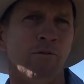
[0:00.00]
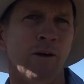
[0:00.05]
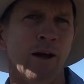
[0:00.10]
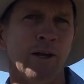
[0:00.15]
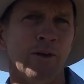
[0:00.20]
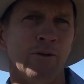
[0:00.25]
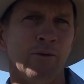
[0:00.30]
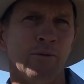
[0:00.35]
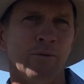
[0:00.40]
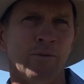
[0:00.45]

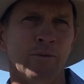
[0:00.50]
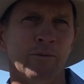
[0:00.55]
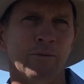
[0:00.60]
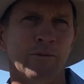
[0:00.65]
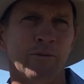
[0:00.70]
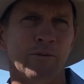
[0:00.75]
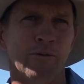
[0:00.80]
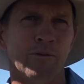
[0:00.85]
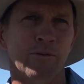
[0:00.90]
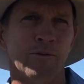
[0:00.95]
value
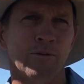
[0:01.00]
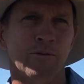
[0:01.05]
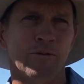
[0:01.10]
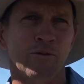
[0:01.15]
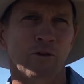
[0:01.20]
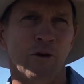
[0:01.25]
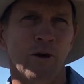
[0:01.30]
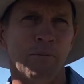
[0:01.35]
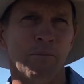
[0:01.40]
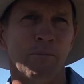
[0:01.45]

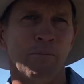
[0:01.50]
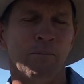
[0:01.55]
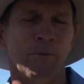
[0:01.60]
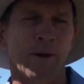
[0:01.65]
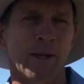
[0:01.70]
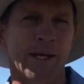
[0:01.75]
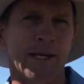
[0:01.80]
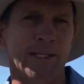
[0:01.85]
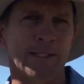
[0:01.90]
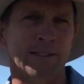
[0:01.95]
type
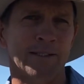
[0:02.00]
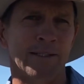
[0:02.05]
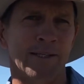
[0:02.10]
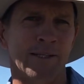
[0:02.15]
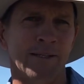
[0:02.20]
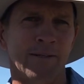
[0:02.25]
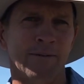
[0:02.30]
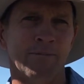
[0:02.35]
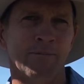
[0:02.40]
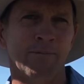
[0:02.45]
plants
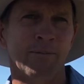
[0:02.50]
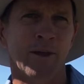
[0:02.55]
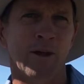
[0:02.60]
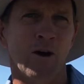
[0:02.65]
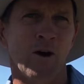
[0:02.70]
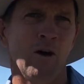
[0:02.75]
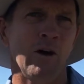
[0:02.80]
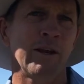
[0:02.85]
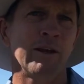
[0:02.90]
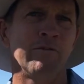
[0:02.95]
that are
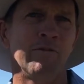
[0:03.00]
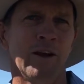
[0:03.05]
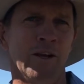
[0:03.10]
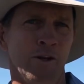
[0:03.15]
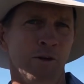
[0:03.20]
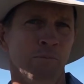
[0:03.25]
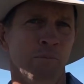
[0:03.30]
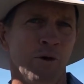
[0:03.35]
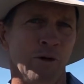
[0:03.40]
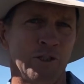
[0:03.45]
highly
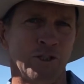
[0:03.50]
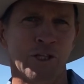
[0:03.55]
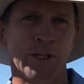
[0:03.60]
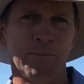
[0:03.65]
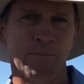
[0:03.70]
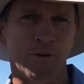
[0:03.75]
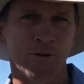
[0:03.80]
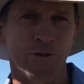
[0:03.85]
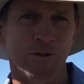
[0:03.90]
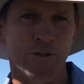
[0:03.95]
valued by
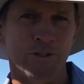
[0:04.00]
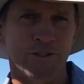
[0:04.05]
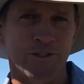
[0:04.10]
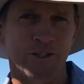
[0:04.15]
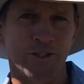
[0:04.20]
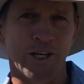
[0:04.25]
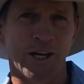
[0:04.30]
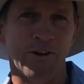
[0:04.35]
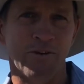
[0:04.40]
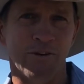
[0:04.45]
sheep
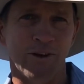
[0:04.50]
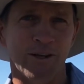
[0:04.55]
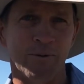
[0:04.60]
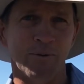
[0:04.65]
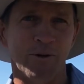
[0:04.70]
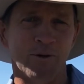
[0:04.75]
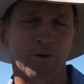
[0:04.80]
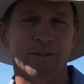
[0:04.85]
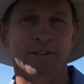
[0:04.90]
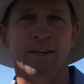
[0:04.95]
producers generally
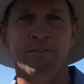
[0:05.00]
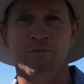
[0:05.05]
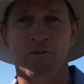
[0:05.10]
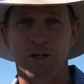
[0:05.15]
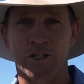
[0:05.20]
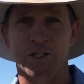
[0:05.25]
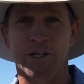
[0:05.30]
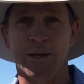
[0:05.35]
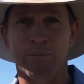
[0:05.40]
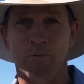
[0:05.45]
because they
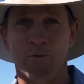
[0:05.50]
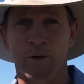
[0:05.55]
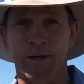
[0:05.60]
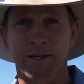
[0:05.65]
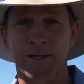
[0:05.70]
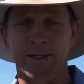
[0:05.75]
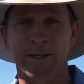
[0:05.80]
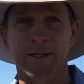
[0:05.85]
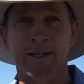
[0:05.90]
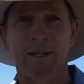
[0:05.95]
freshen up
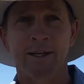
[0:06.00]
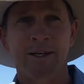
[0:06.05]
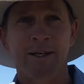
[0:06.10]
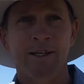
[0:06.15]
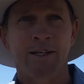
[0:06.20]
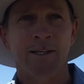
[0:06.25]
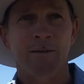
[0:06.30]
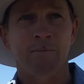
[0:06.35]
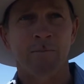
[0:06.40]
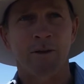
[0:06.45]
quickly,
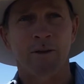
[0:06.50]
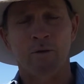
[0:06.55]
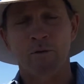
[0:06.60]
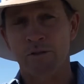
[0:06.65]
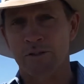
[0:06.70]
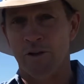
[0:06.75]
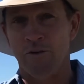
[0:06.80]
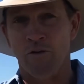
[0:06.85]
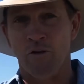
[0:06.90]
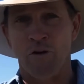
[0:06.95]
but they
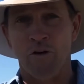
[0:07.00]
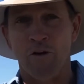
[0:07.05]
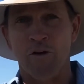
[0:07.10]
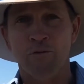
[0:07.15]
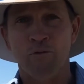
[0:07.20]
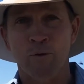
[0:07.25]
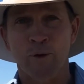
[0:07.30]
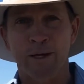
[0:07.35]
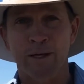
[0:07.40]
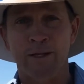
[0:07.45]
also dry
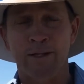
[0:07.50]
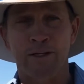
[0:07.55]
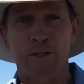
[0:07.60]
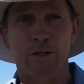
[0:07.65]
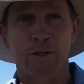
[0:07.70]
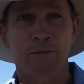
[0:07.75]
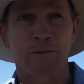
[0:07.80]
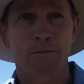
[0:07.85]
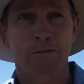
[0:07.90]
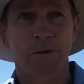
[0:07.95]
off quickly,
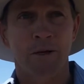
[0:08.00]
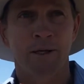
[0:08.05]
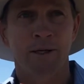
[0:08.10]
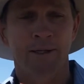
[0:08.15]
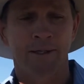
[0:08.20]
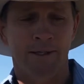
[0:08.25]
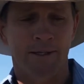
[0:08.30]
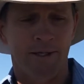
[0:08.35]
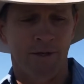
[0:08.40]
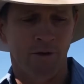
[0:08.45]
and
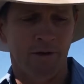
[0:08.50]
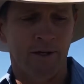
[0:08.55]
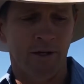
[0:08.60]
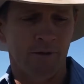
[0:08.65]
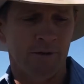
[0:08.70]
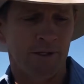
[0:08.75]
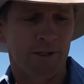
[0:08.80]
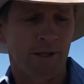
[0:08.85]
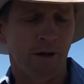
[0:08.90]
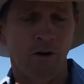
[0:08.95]
I
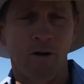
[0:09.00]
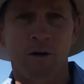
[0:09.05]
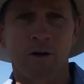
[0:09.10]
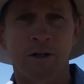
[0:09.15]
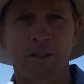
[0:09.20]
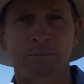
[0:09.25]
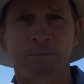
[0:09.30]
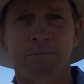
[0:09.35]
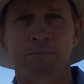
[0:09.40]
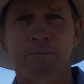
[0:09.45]
don't think they're
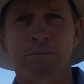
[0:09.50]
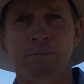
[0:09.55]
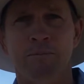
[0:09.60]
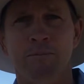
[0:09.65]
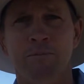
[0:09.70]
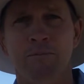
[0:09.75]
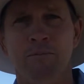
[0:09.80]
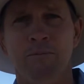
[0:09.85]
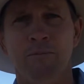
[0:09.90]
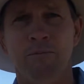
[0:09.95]
high as
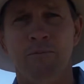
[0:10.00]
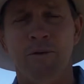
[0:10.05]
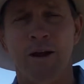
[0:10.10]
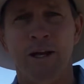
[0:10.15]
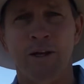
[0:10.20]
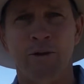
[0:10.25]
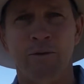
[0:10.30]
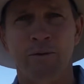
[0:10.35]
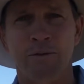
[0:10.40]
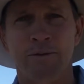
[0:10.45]

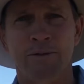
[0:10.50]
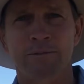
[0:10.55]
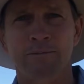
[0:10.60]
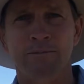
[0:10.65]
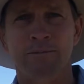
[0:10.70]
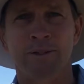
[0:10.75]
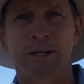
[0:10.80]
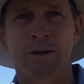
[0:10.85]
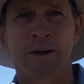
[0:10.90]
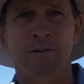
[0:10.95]
value as
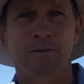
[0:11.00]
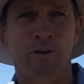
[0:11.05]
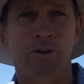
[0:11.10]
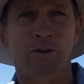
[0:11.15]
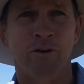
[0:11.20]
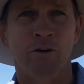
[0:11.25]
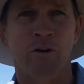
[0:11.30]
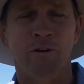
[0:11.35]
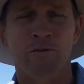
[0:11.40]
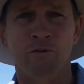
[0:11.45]
having
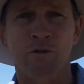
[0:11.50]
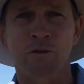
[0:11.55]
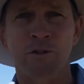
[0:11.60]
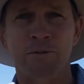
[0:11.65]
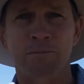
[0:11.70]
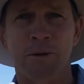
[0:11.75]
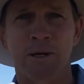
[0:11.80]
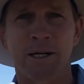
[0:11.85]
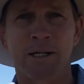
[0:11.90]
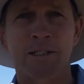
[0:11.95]
a
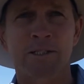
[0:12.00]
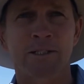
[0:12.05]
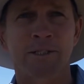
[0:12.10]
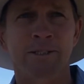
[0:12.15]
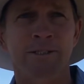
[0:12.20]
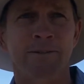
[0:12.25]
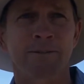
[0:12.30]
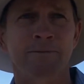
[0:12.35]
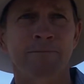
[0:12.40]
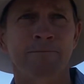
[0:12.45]
diverse pasture.